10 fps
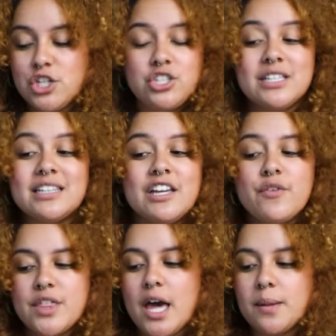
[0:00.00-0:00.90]
To live
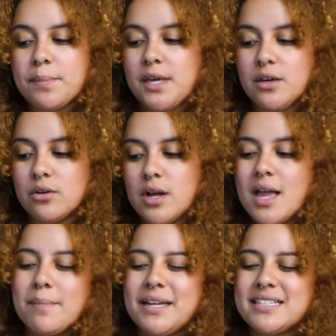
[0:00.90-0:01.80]
without appeal
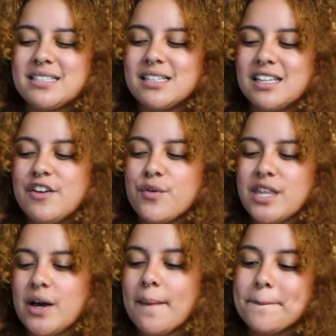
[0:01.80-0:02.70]
means to live
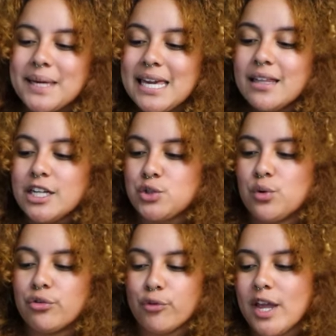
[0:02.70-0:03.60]
without appealing
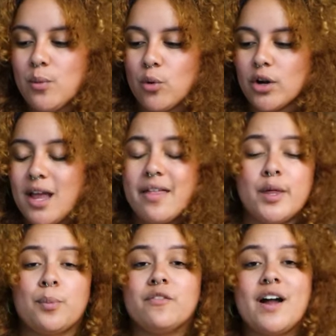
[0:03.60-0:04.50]
to a framework
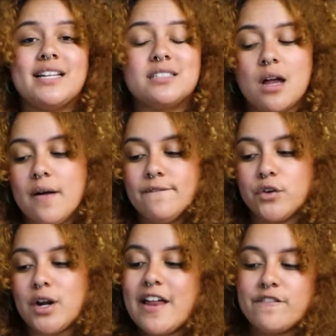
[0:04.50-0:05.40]
that provides
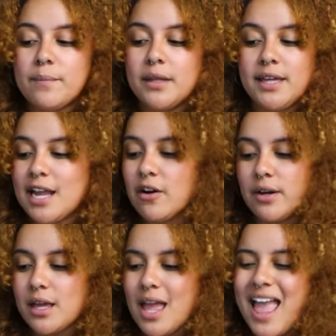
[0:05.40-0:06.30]
comfort and
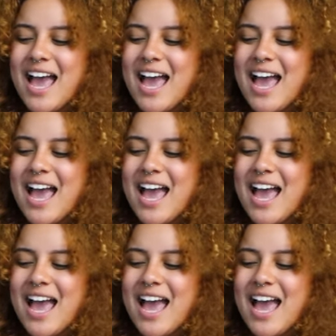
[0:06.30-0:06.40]
familiarity